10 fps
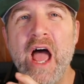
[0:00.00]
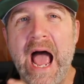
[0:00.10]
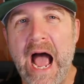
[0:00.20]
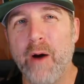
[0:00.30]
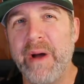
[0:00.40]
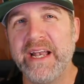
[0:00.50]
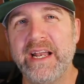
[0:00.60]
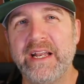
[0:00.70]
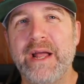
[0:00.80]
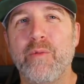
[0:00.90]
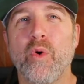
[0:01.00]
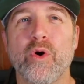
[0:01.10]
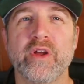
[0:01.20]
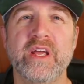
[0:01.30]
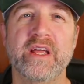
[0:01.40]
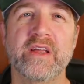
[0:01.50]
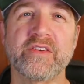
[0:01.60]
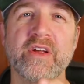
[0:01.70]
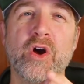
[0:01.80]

how my day-to-day work is